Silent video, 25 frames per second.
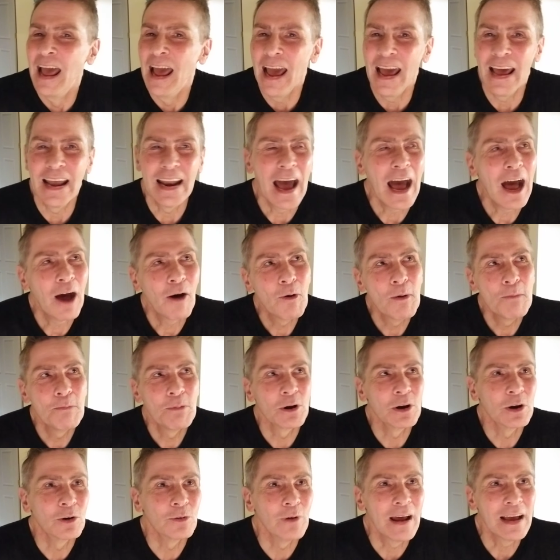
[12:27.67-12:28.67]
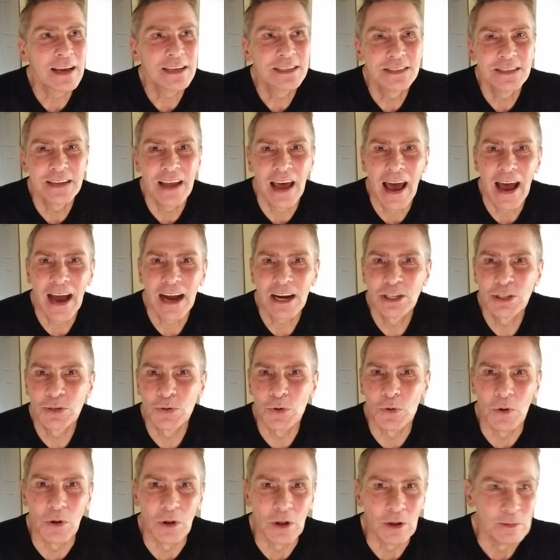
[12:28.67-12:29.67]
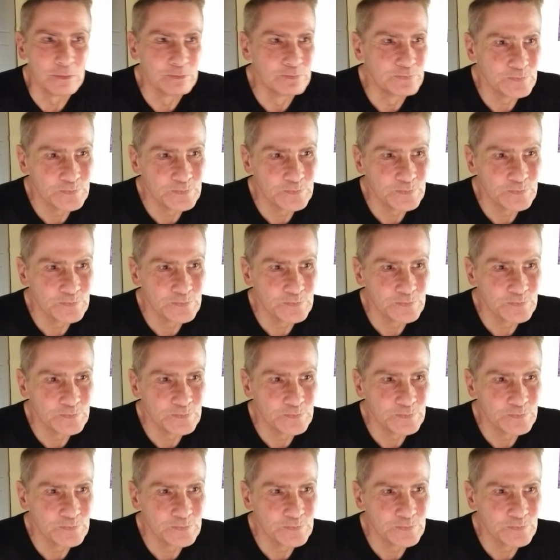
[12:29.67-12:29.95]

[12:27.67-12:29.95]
And how it progressed to actual